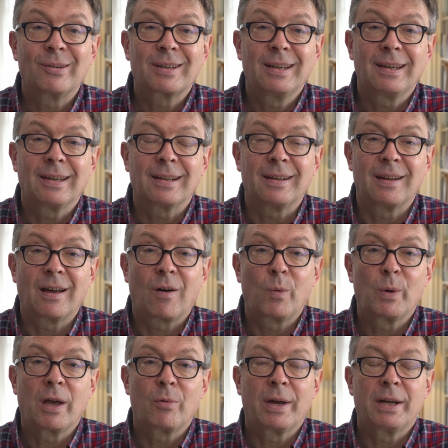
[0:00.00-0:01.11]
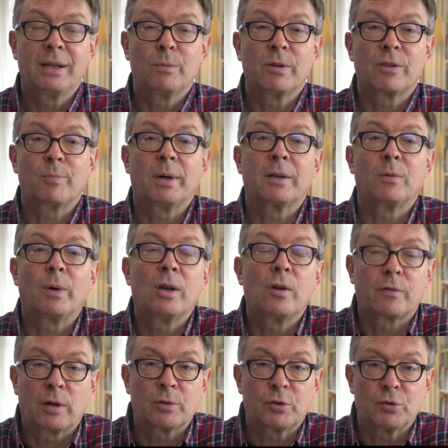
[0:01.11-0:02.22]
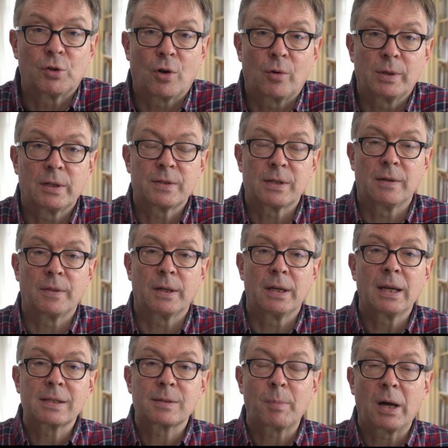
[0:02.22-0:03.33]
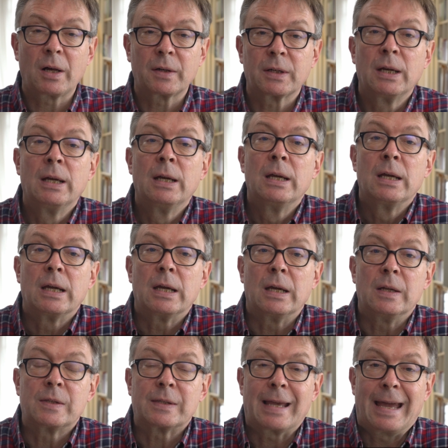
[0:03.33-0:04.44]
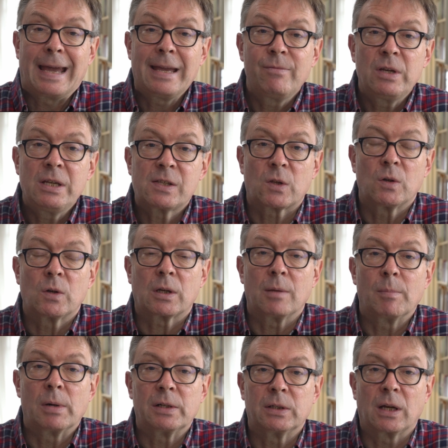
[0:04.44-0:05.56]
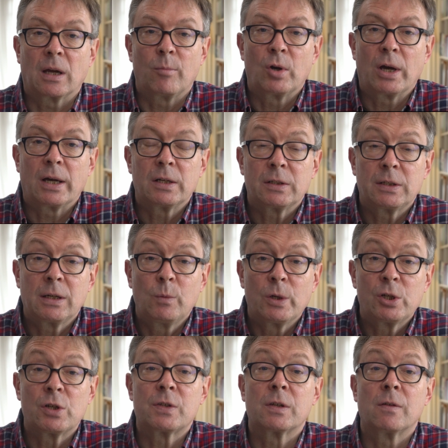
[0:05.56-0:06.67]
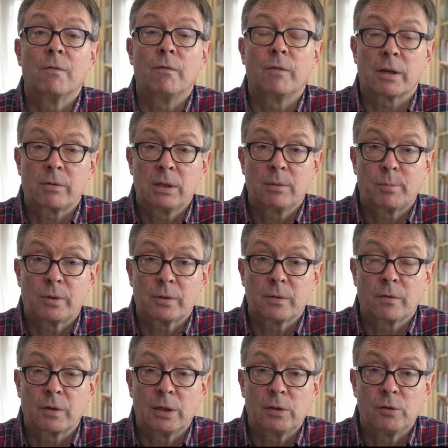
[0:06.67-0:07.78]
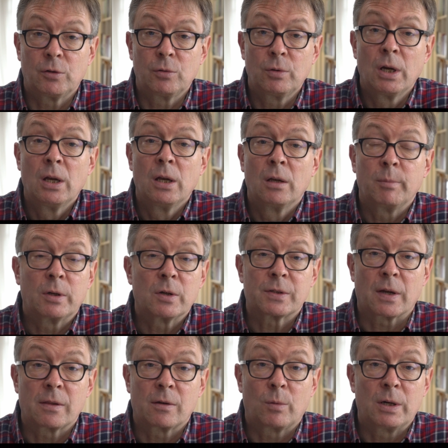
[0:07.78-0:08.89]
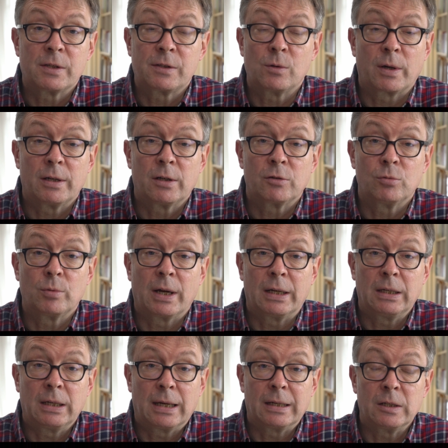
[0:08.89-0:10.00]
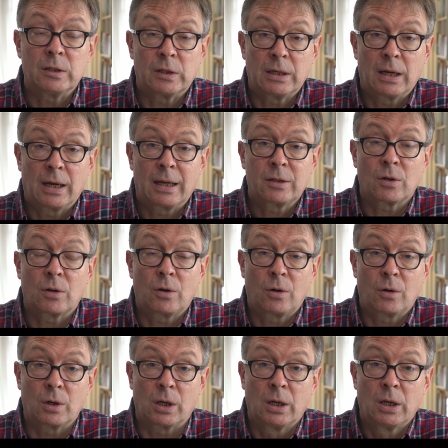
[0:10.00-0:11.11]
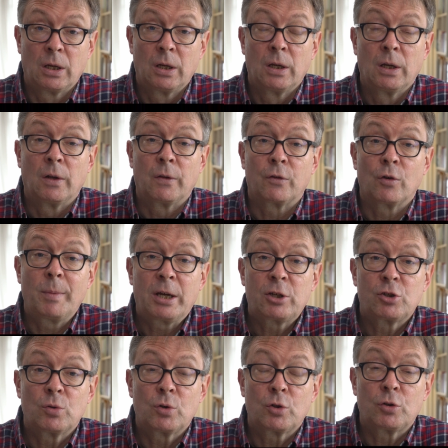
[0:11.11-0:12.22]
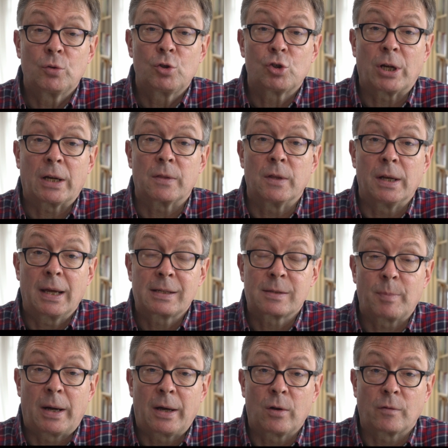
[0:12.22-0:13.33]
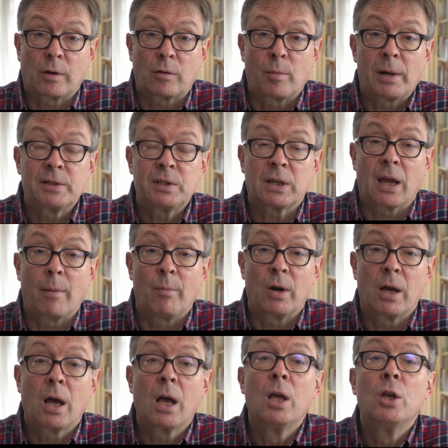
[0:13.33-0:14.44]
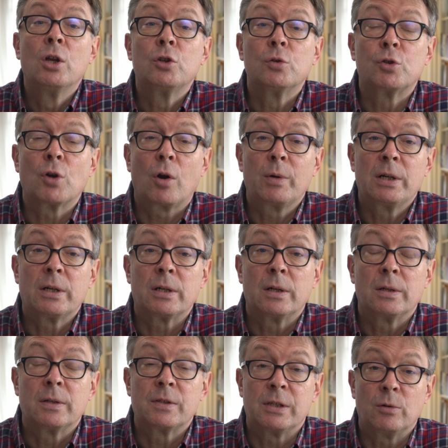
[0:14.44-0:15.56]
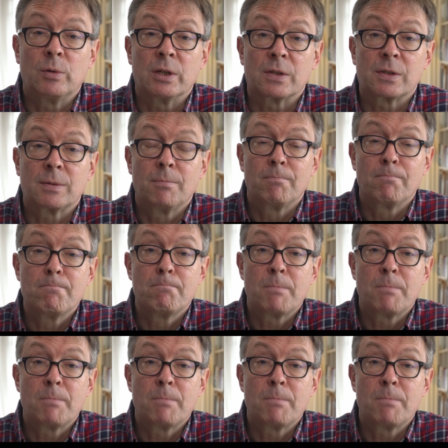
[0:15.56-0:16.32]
Okay, now we are ready with part one of our tutorials. And the next part is AV sync in multi-camera editing, which is a very important thing to do because otherwise you cannot do any editing at all. So make sure to check the next part of our multi-camera tutorial series.